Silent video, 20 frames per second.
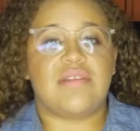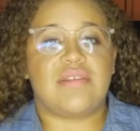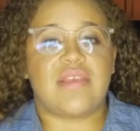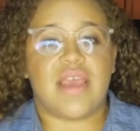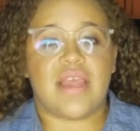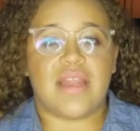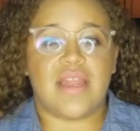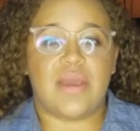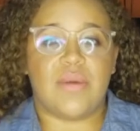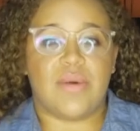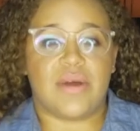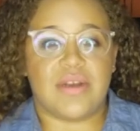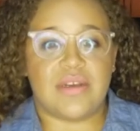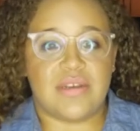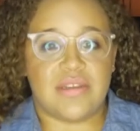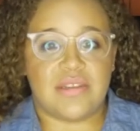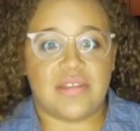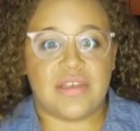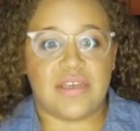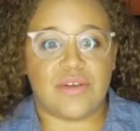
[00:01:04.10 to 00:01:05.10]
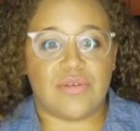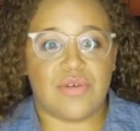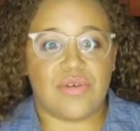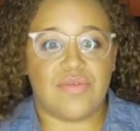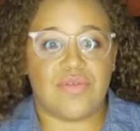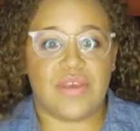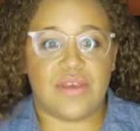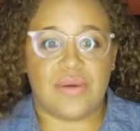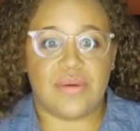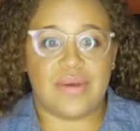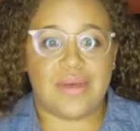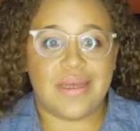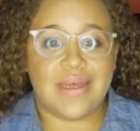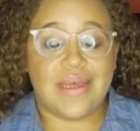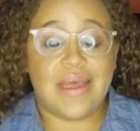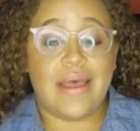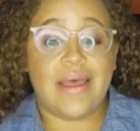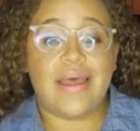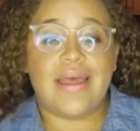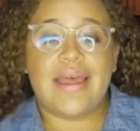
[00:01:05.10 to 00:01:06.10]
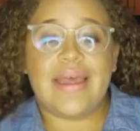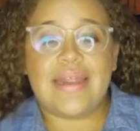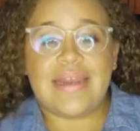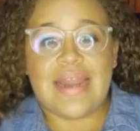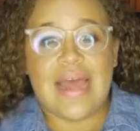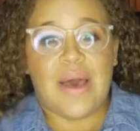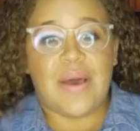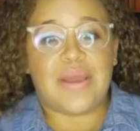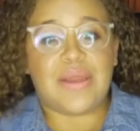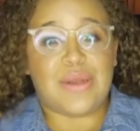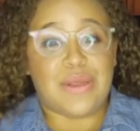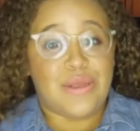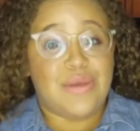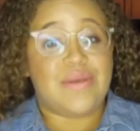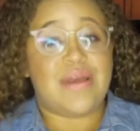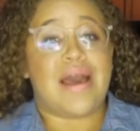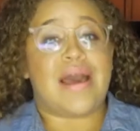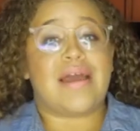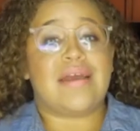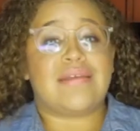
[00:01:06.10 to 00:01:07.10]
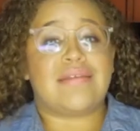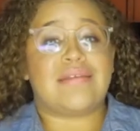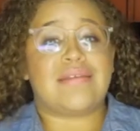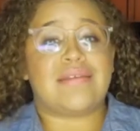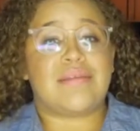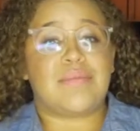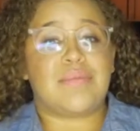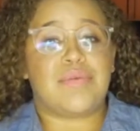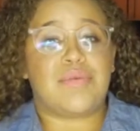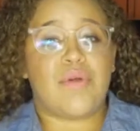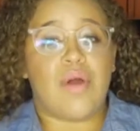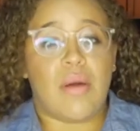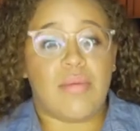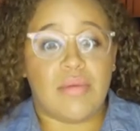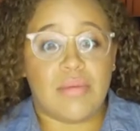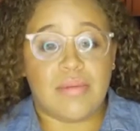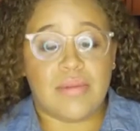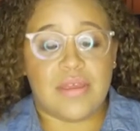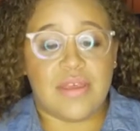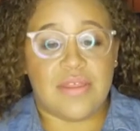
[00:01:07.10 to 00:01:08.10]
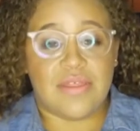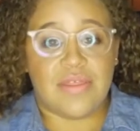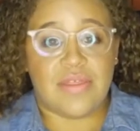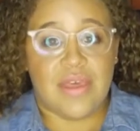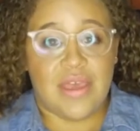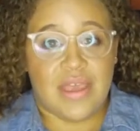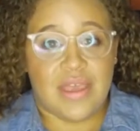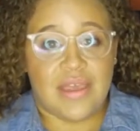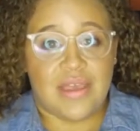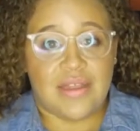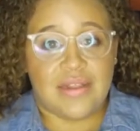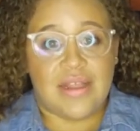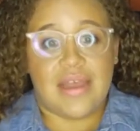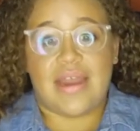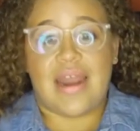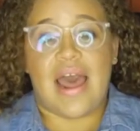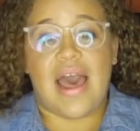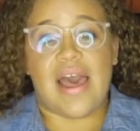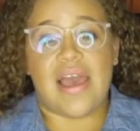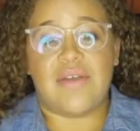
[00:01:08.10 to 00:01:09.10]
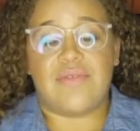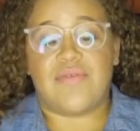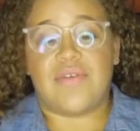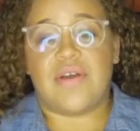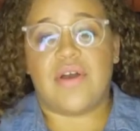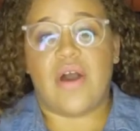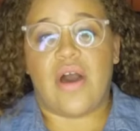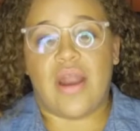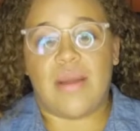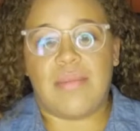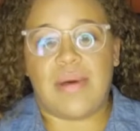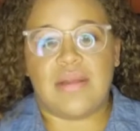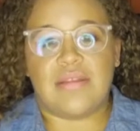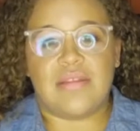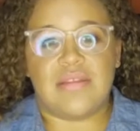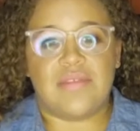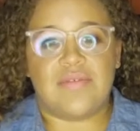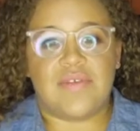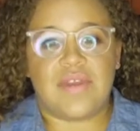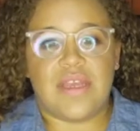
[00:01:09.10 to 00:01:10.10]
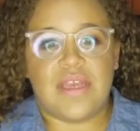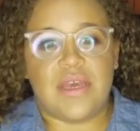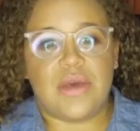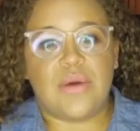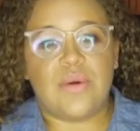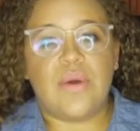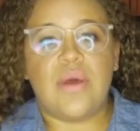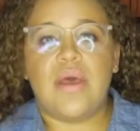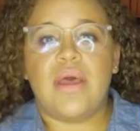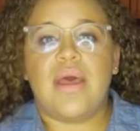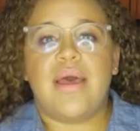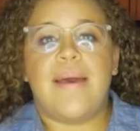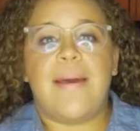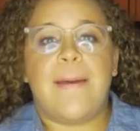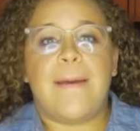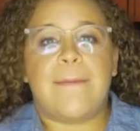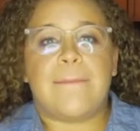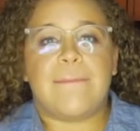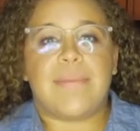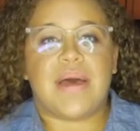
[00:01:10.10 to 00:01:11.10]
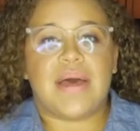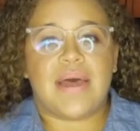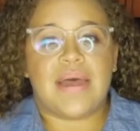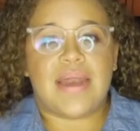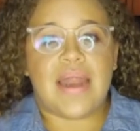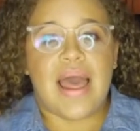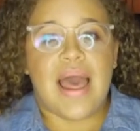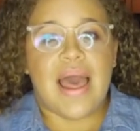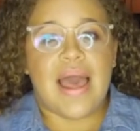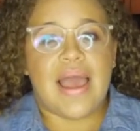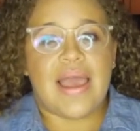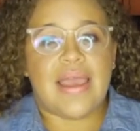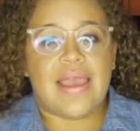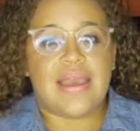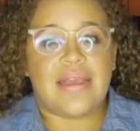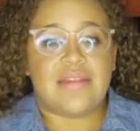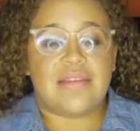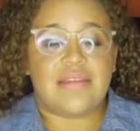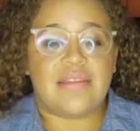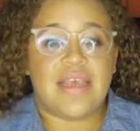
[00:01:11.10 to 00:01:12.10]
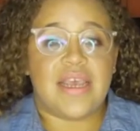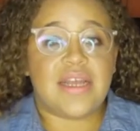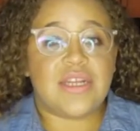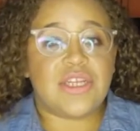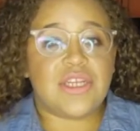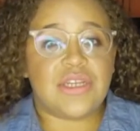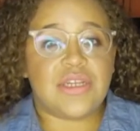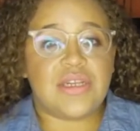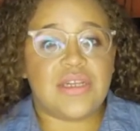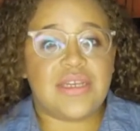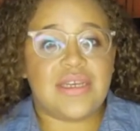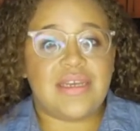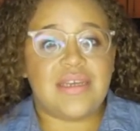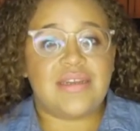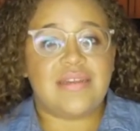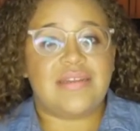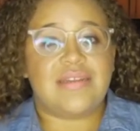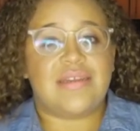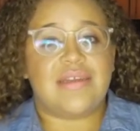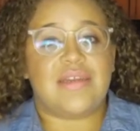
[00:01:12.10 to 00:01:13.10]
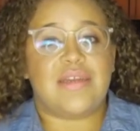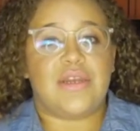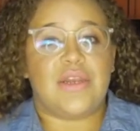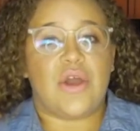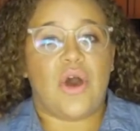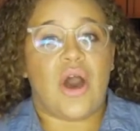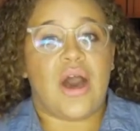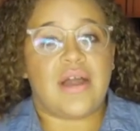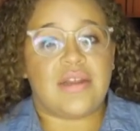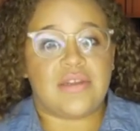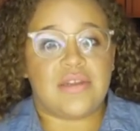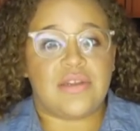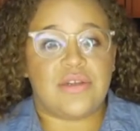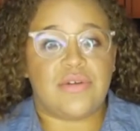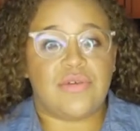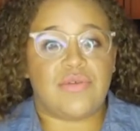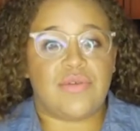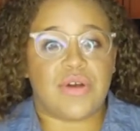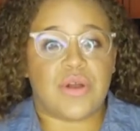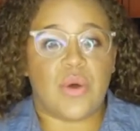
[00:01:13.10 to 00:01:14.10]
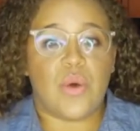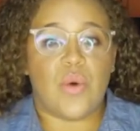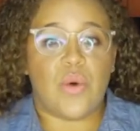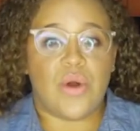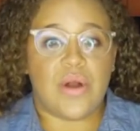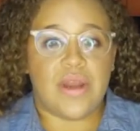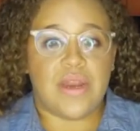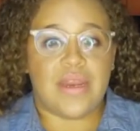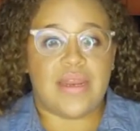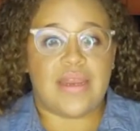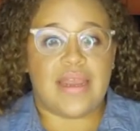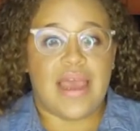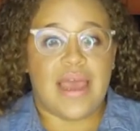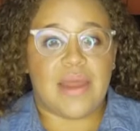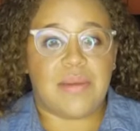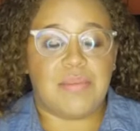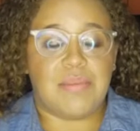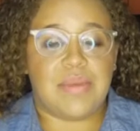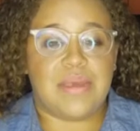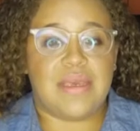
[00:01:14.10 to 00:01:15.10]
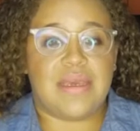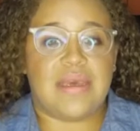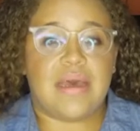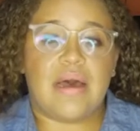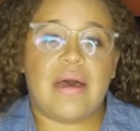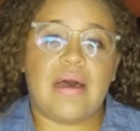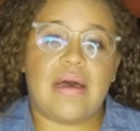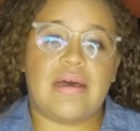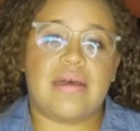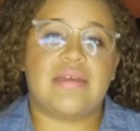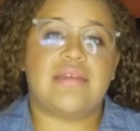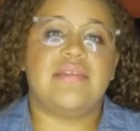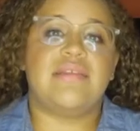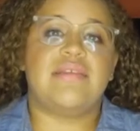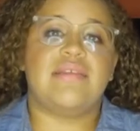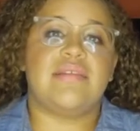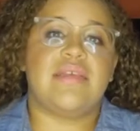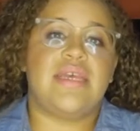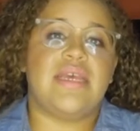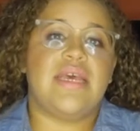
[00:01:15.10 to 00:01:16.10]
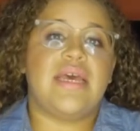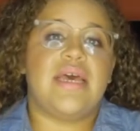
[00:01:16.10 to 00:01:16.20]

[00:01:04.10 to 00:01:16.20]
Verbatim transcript: said they wanted to see a review. Now, I know you guys probably think that I forgot about this video, but I intentionally did not record it yet because